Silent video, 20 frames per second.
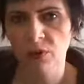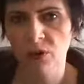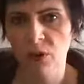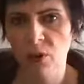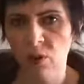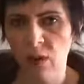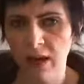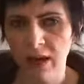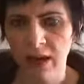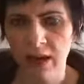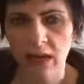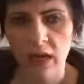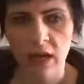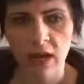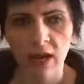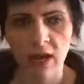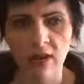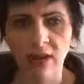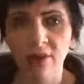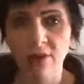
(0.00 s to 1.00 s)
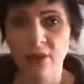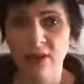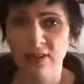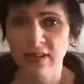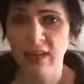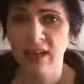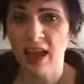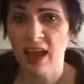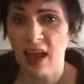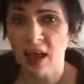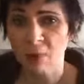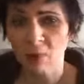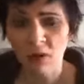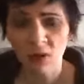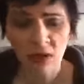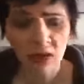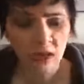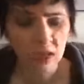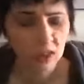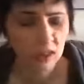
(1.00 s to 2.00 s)
quick, and there is a cap
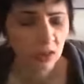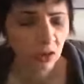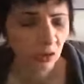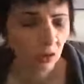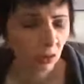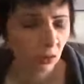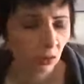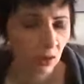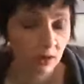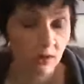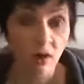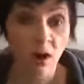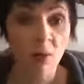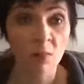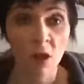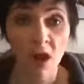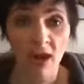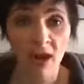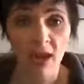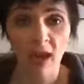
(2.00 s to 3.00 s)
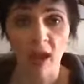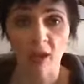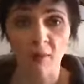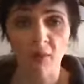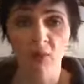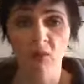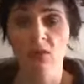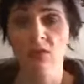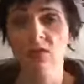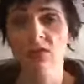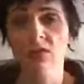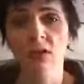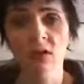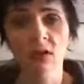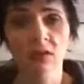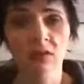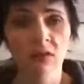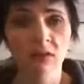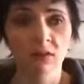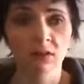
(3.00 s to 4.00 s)
on it. So, and not my cap. It's
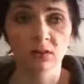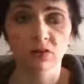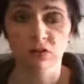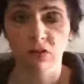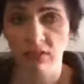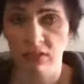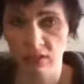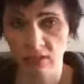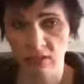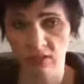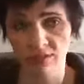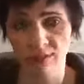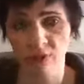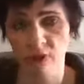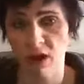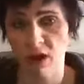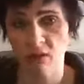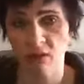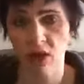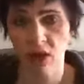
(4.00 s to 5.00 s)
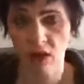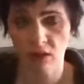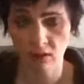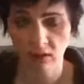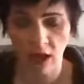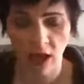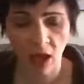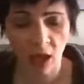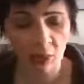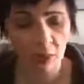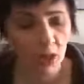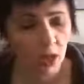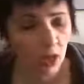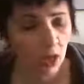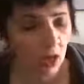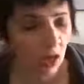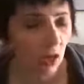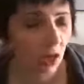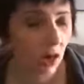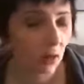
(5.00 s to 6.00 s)
just the Crowdcast cap.
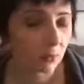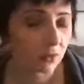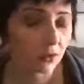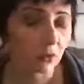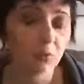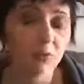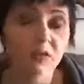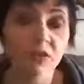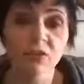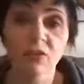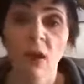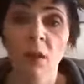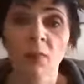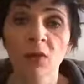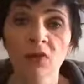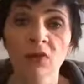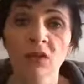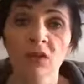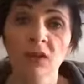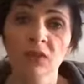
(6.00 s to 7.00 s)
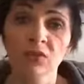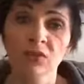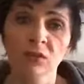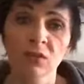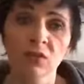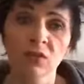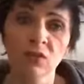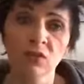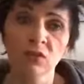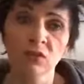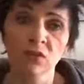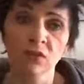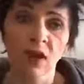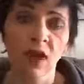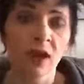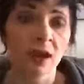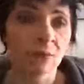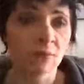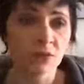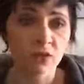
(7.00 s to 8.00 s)
So please grab your tickets really soon for
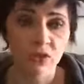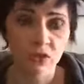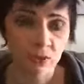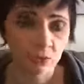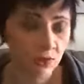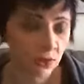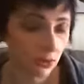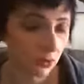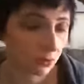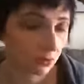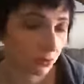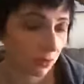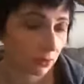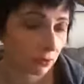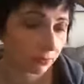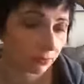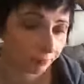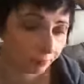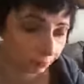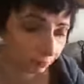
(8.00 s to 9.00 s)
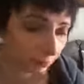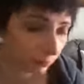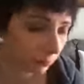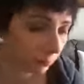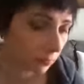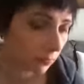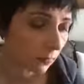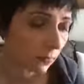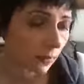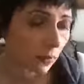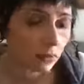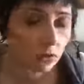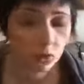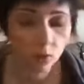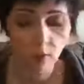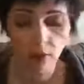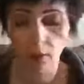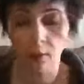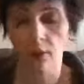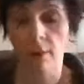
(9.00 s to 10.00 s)
that. I'm so thrilled. So
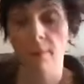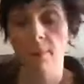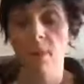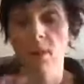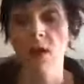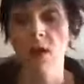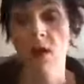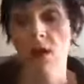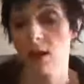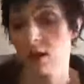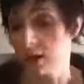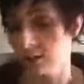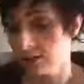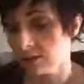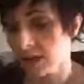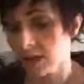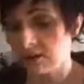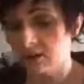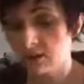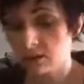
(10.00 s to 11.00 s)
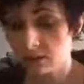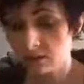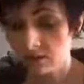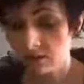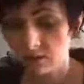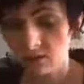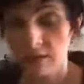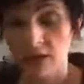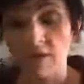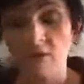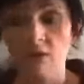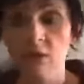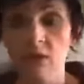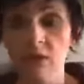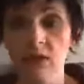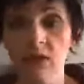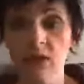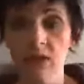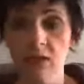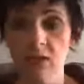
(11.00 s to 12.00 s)
anyway, let's everybody
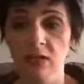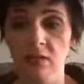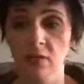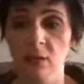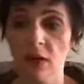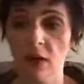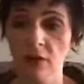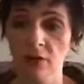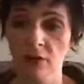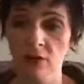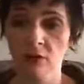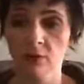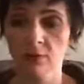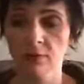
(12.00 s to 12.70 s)
take a deep breath